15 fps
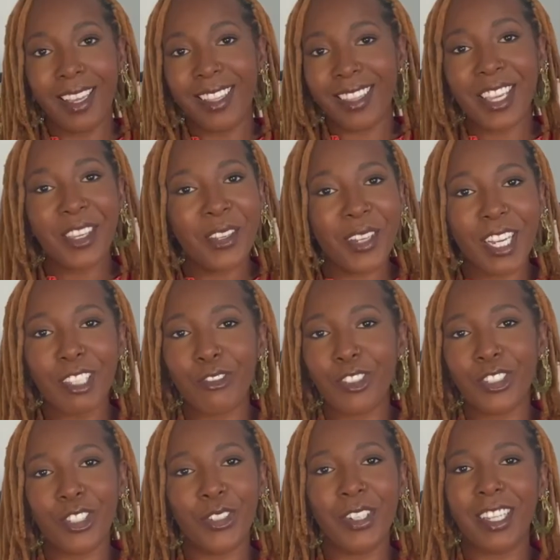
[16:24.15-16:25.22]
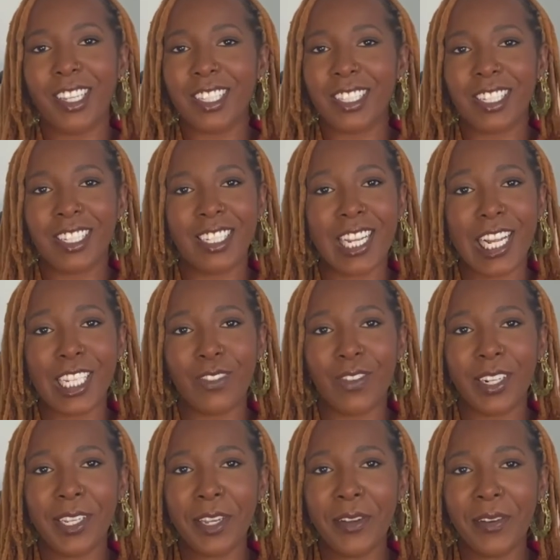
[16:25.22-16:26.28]
Thank you guys for tuning in to today's
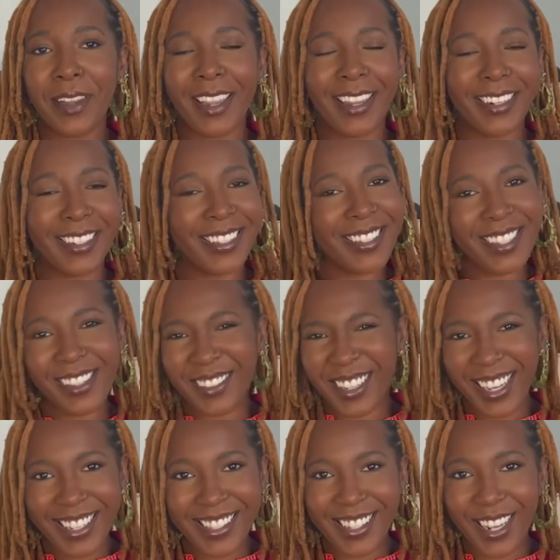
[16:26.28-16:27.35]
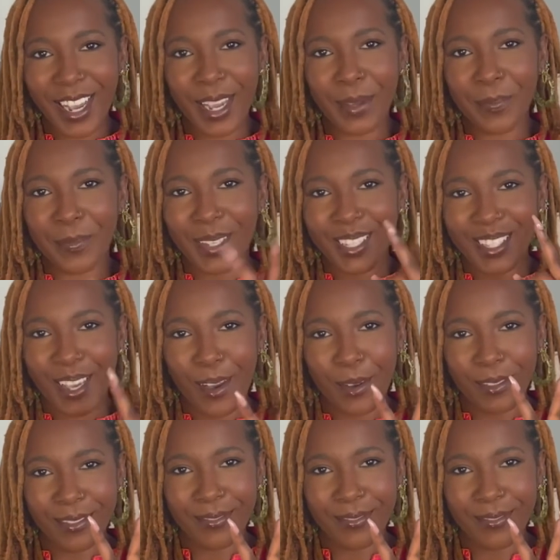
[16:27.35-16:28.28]
video, and until next time, peace out.